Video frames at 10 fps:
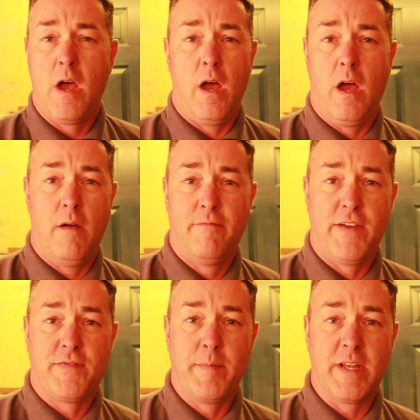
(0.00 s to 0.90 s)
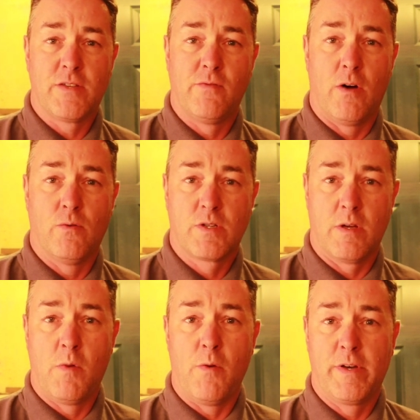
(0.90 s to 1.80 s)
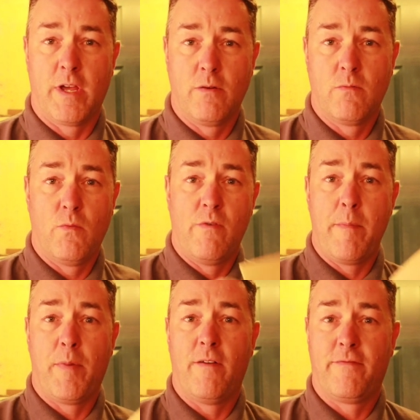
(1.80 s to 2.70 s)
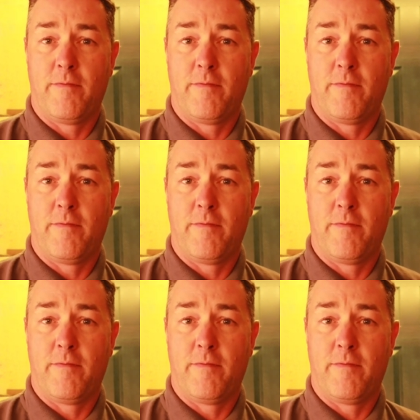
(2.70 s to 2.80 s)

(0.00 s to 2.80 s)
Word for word: uh, fifty metre rolls. And what we do, we rip off